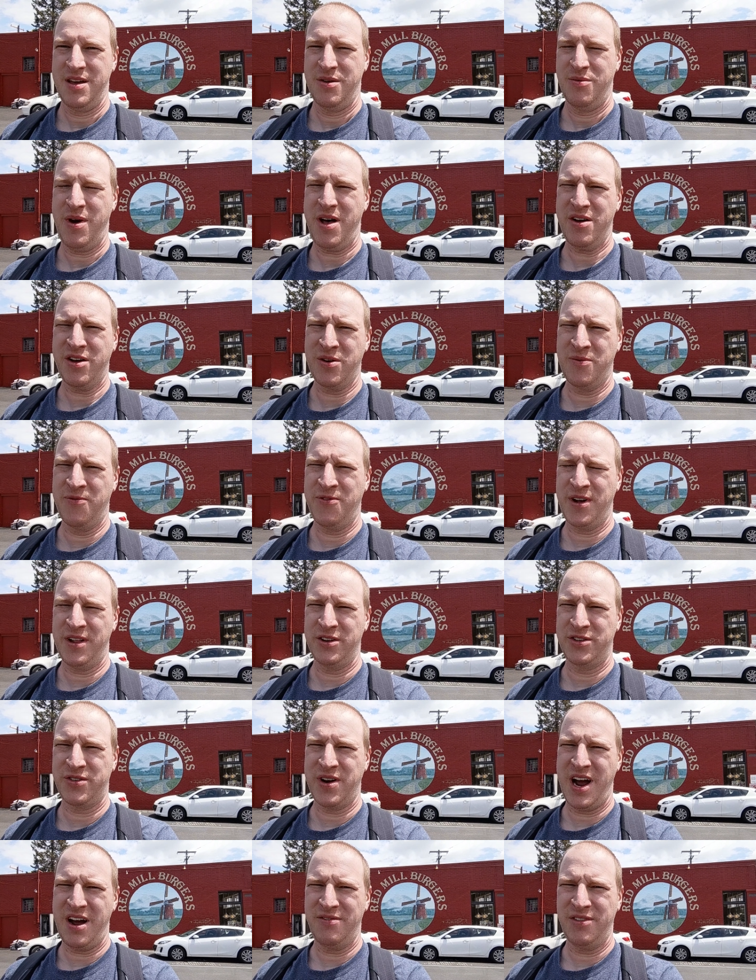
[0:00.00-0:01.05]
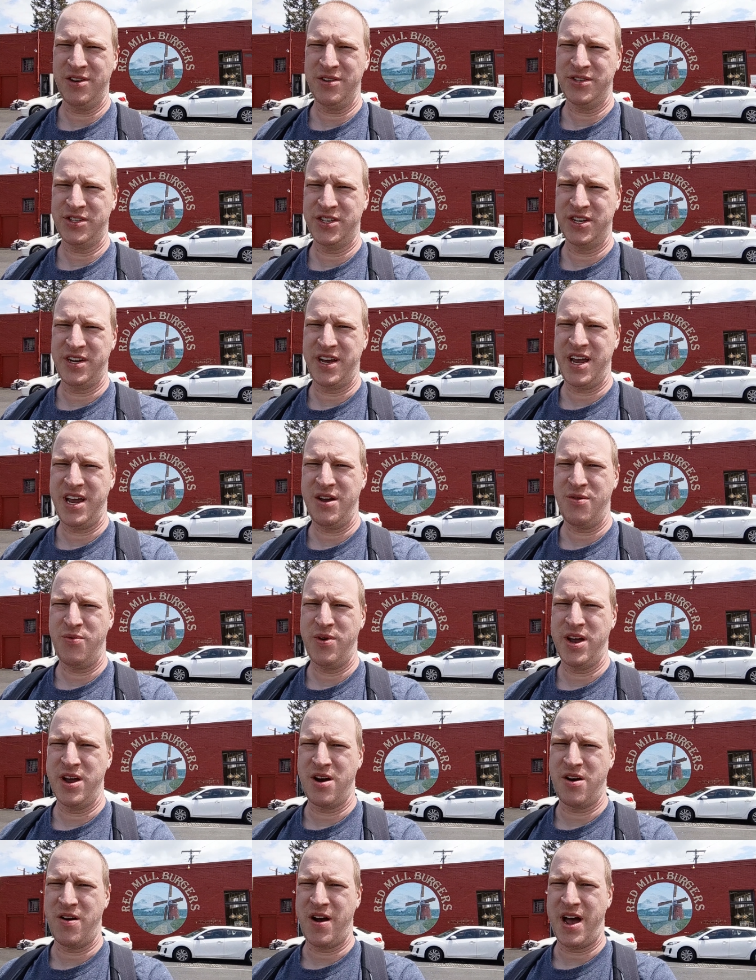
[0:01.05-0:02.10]
Welcome fellow travelers. Today
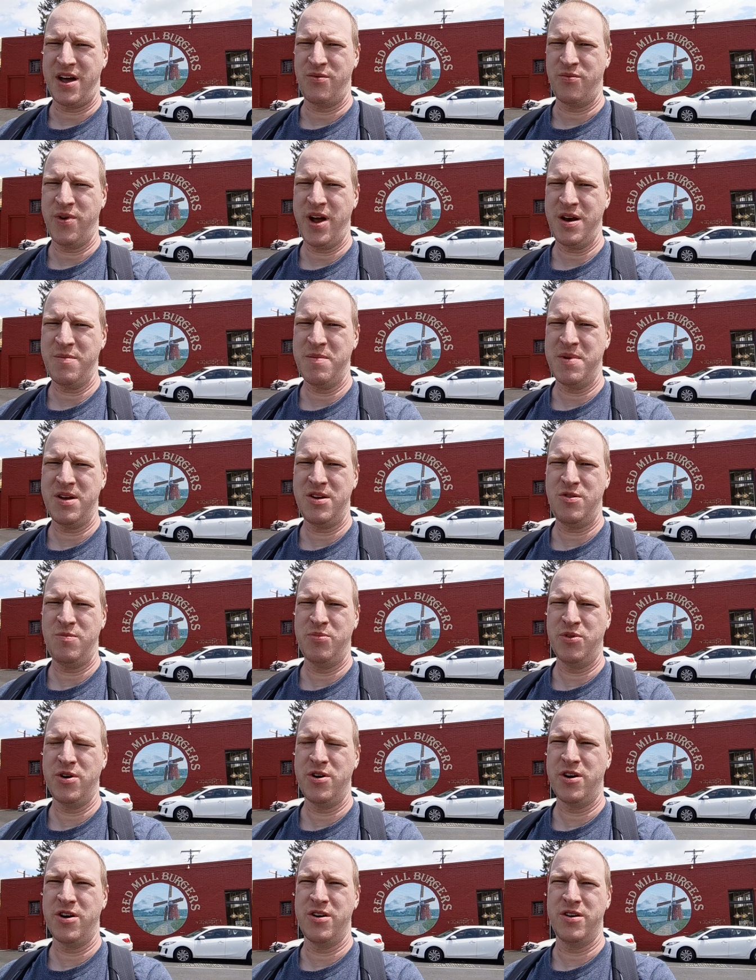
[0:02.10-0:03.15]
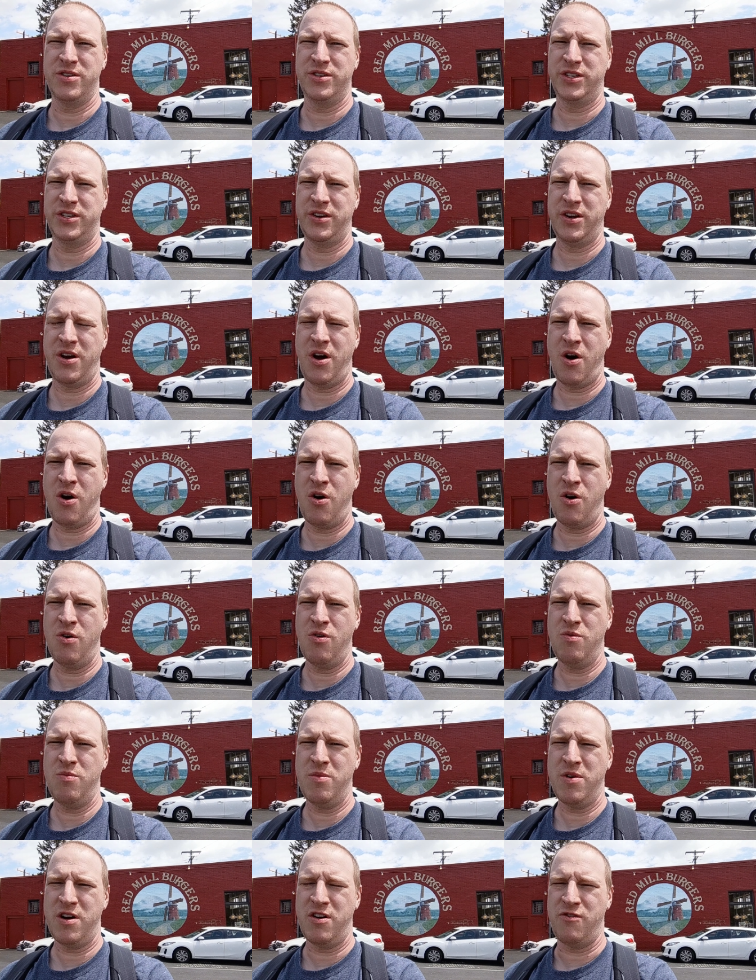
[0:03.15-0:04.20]
we are at Red Mill Burgers,
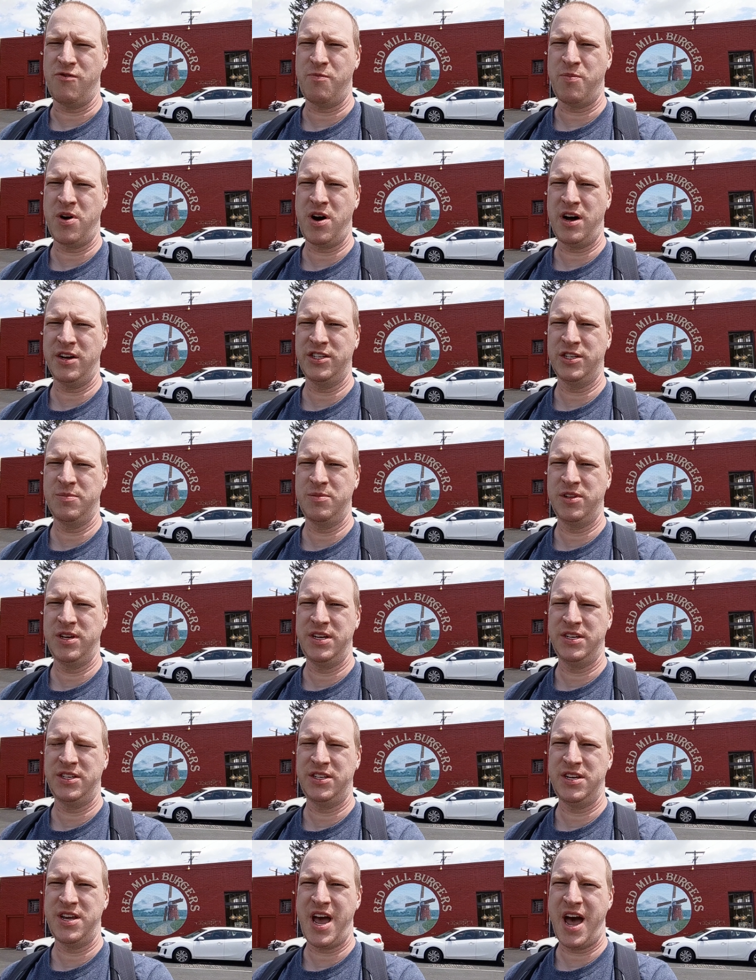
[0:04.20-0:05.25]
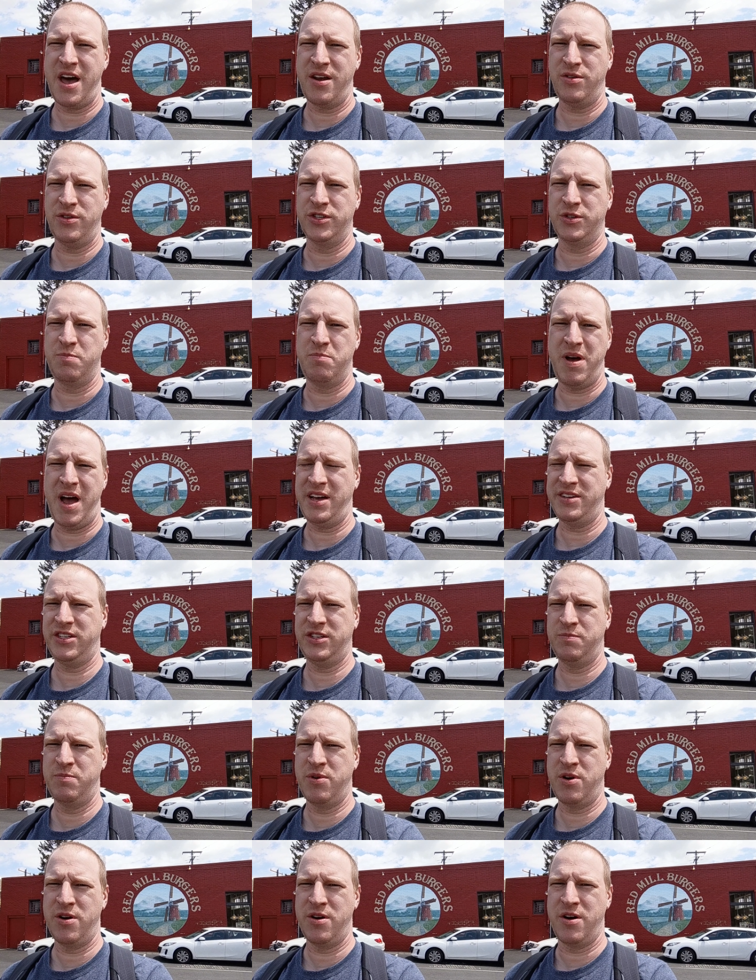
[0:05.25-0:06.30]
home of possibly Seattle's best
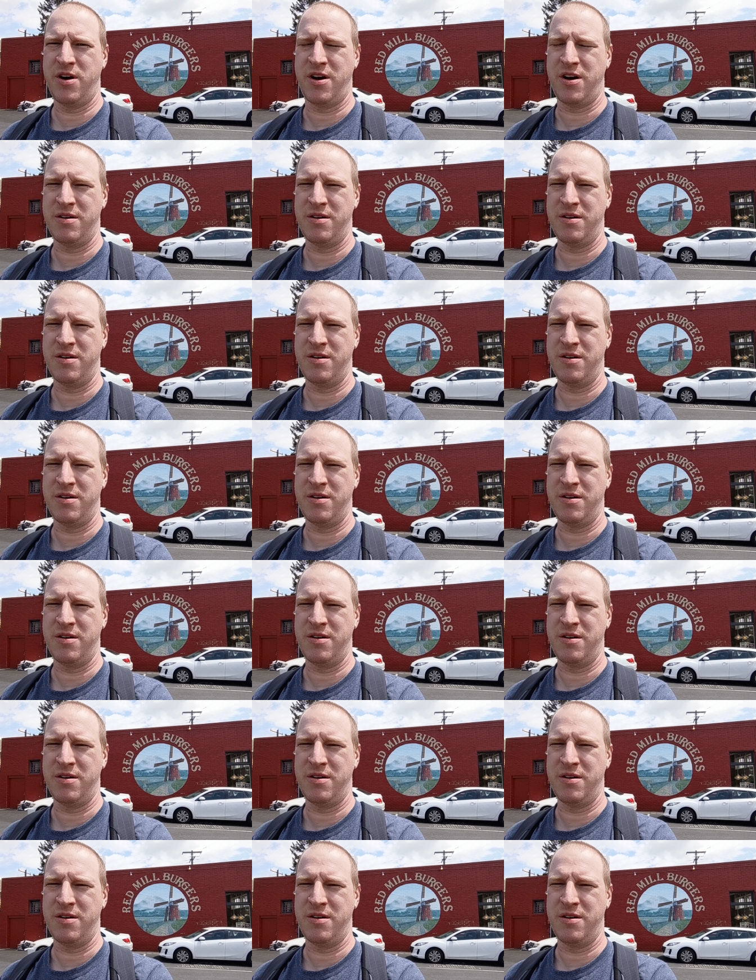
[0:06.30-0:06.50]
burger.